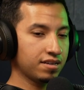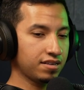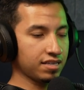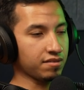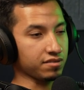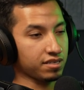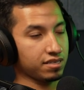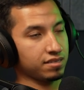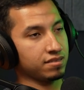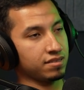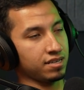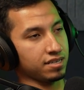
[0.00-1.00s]
think it was
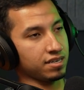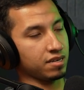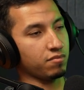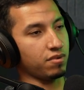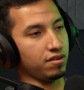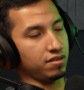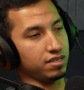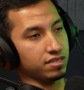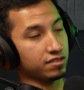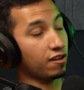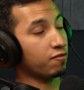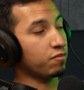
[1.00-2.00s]
not kickball,
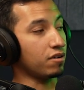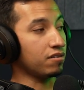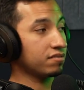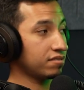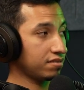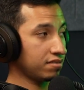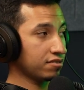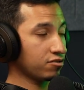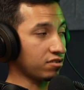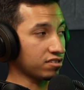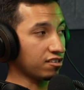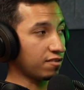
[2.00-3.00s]
softball.
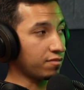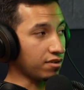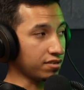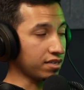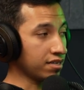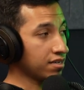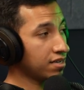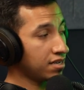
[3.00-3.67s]
Joined a softball league.